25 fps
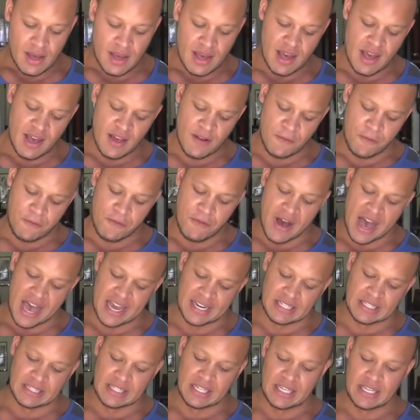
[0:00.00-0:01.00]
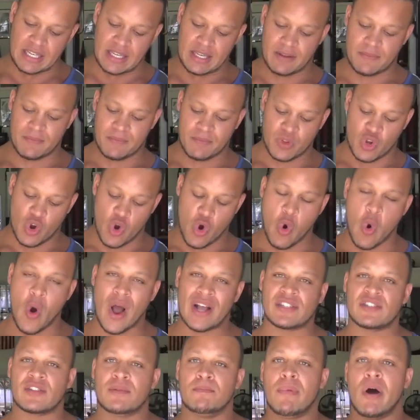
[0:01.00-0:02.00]
And finally,
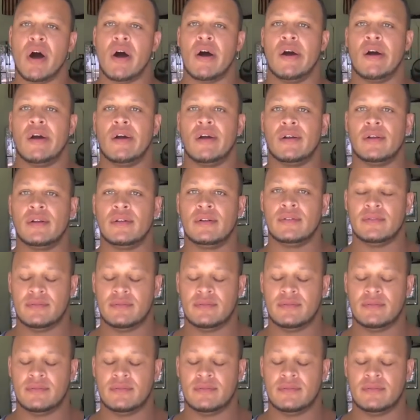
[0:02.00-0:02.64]
Quest Bar.